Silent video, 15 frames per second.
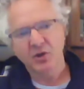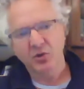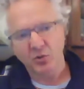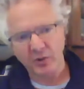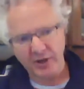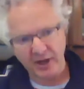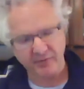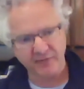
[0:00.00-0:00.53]

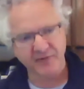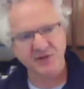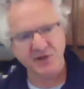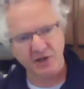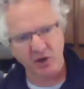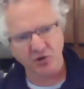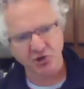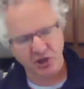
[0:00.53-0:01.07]
we get
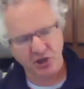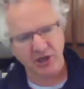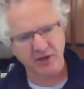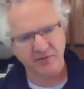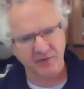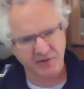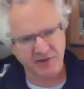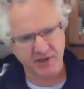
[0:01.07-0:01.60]
physiologically
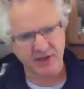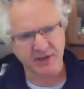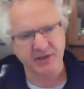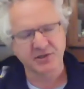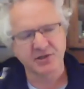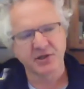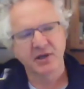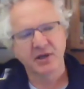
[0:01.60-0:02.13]

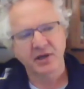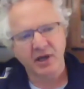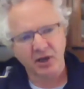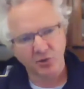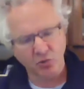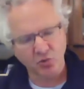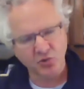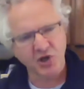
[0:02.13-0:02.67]
fatigued and
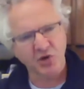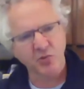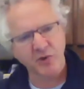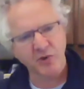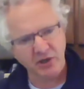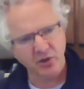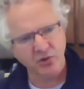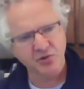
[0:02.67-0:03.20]
also we
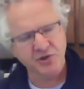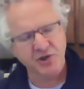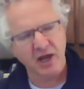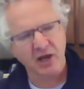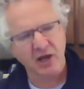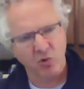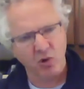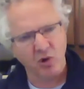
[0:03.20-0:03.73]
lose
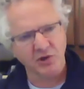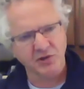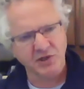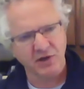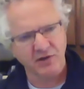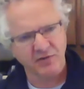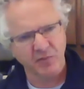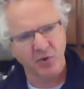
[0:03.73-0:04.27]
that quality
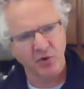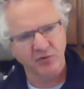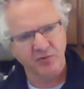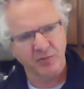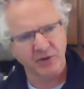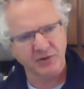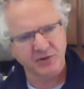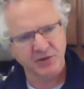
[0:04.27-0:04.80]
of
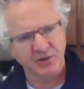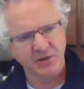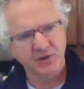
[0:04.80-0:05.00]
movement.